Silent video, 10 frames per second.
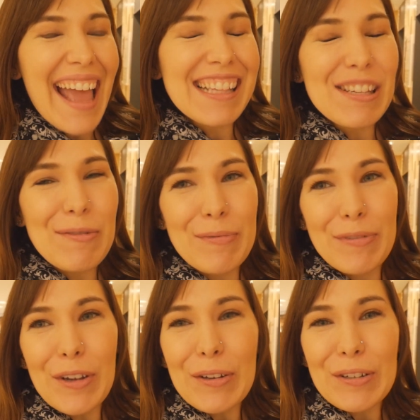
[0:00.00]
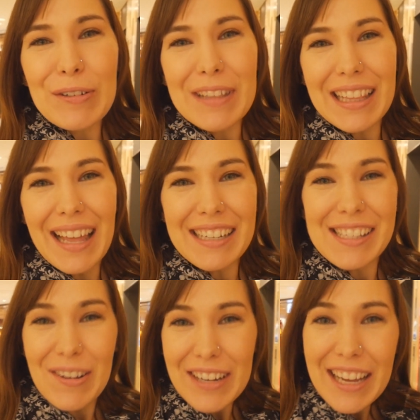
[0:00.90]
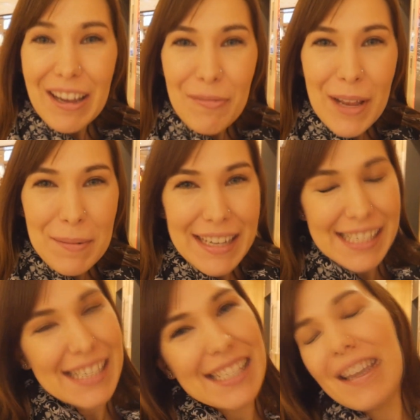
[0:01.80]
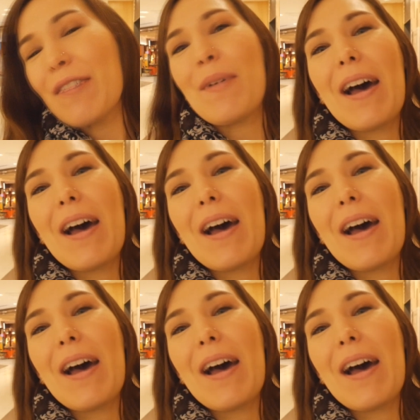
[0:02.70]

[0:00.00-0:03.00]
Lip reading: and some food with a lot of sodium in my system,